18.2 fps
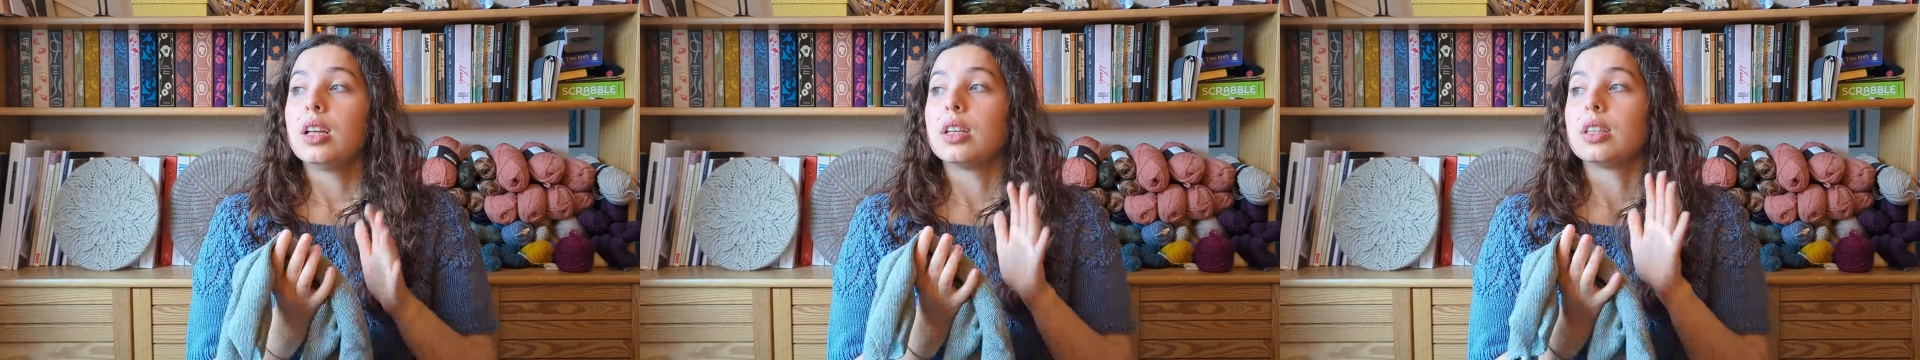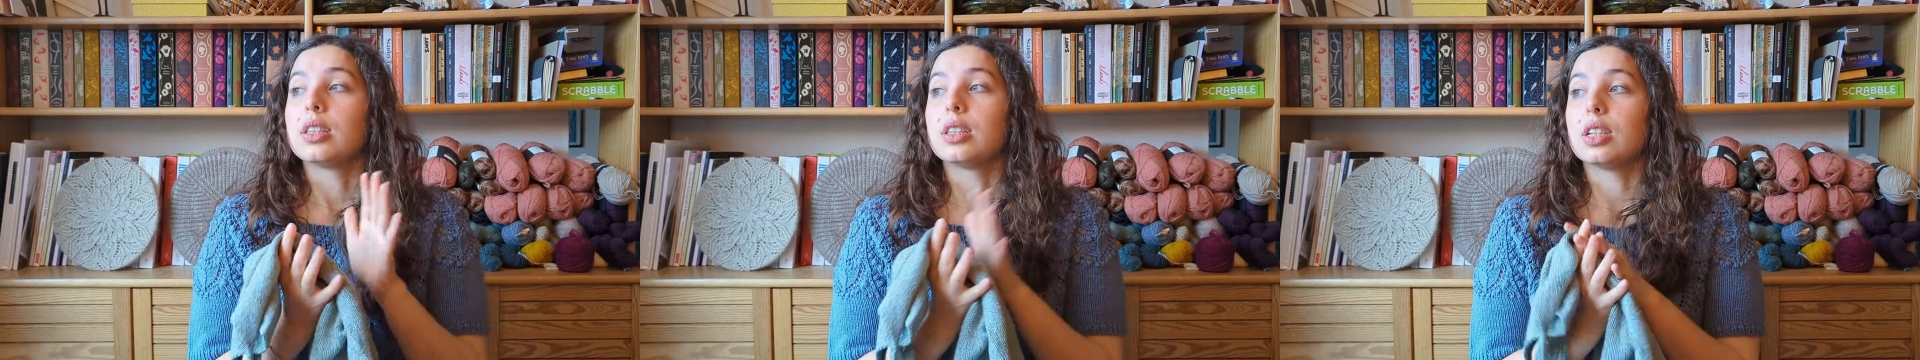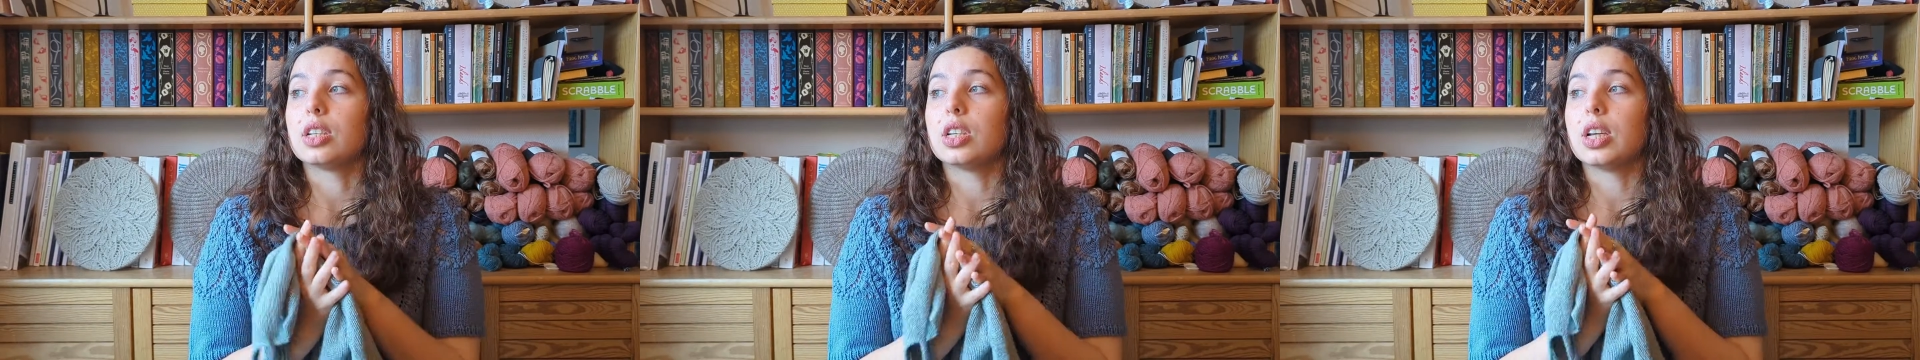
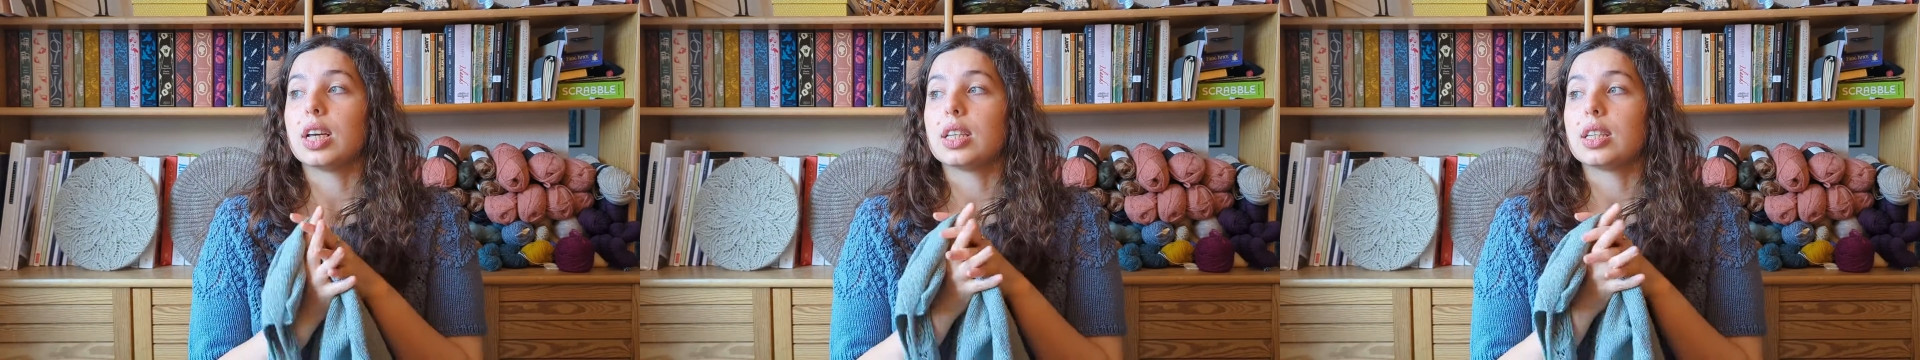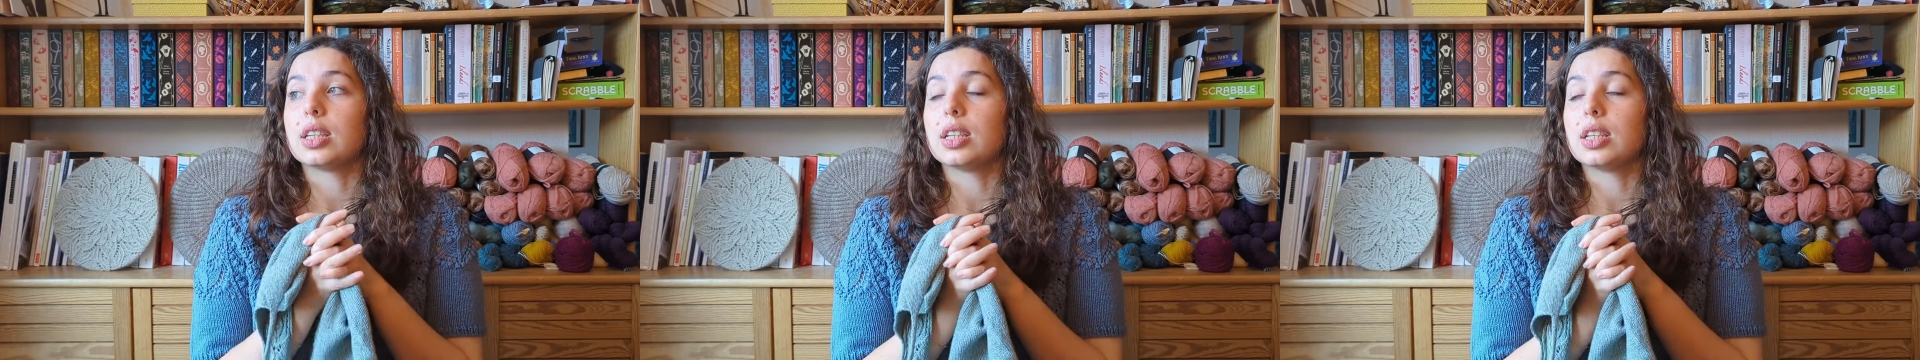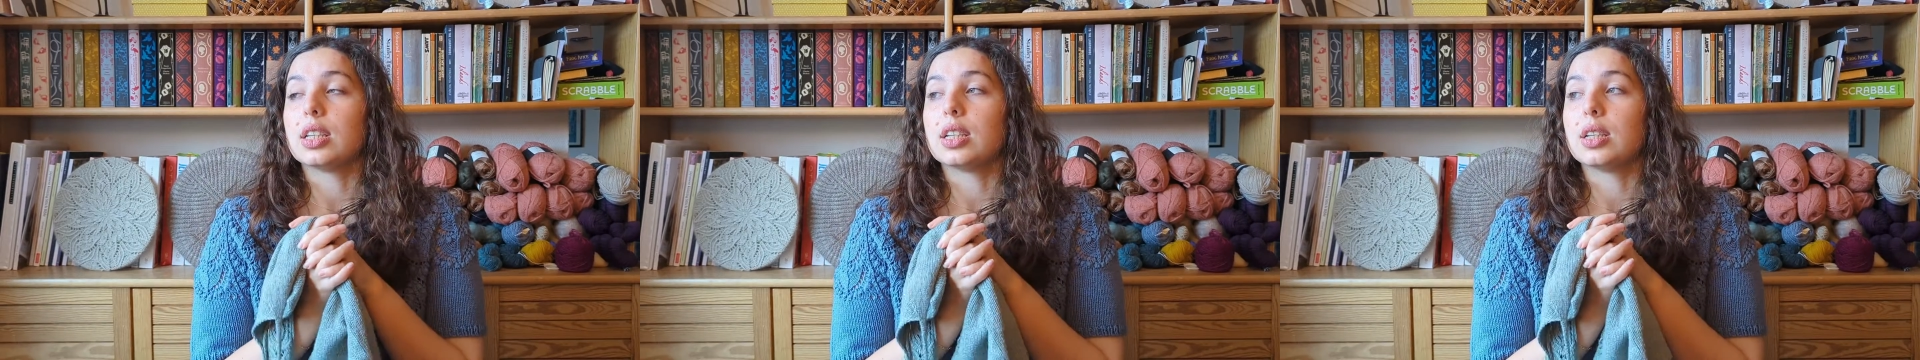
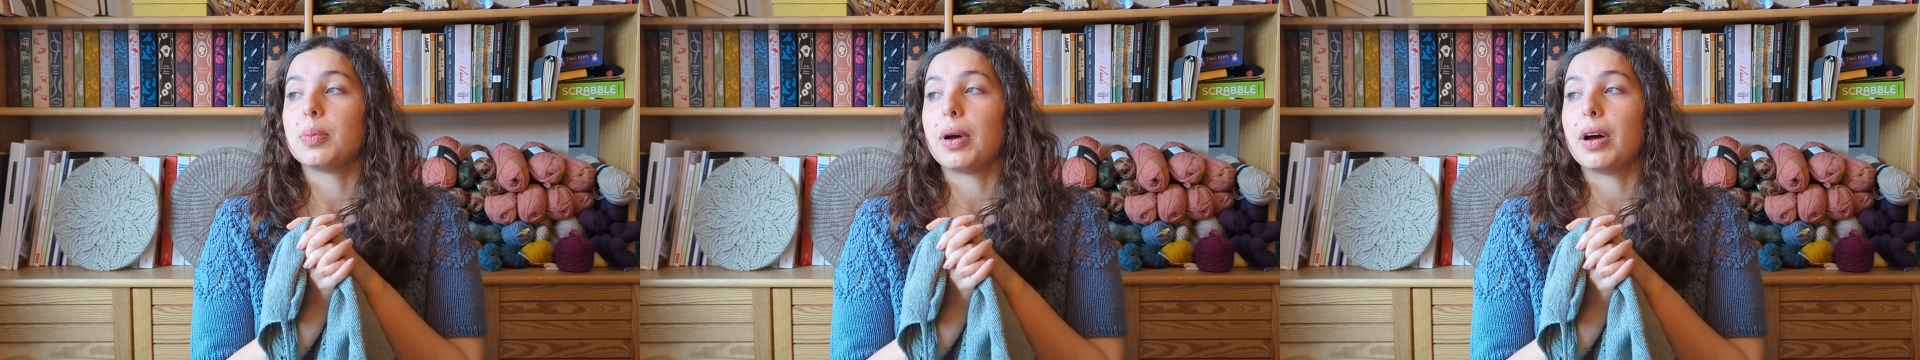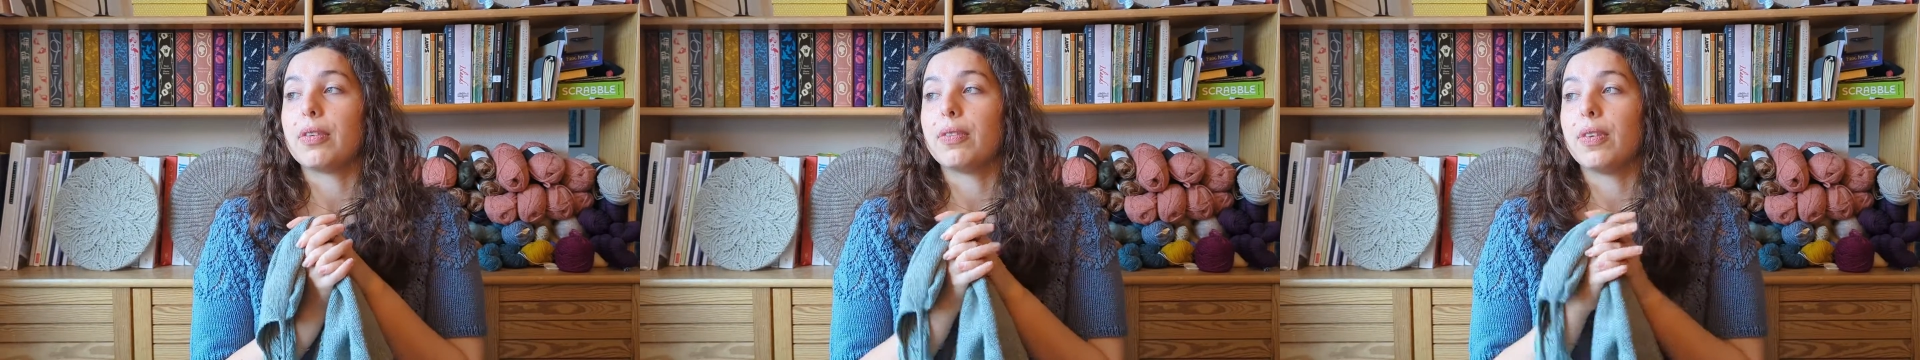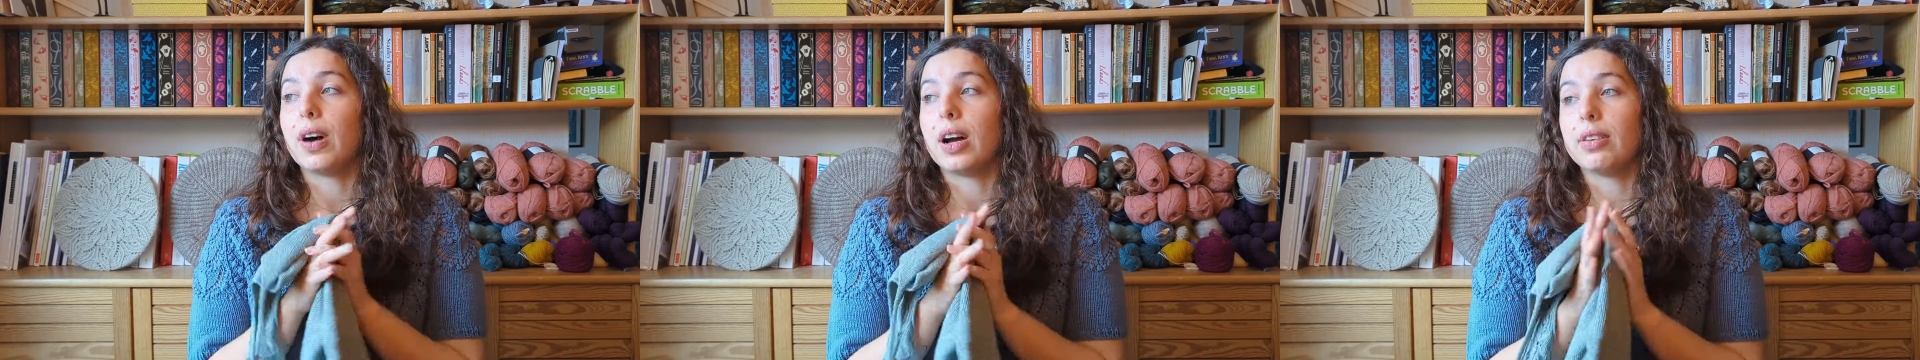suggested
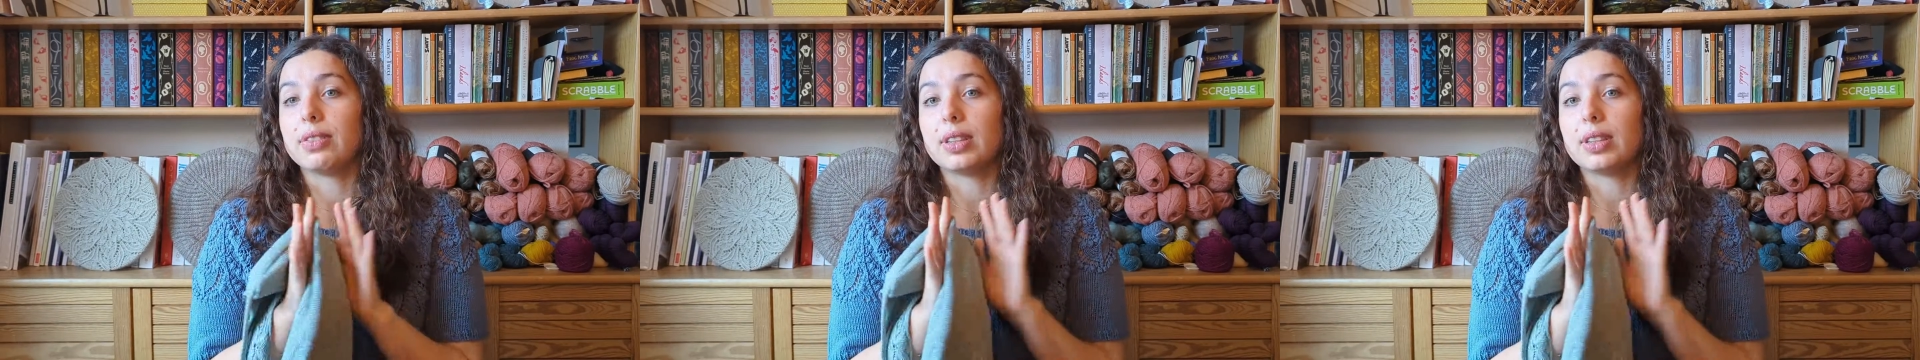about 5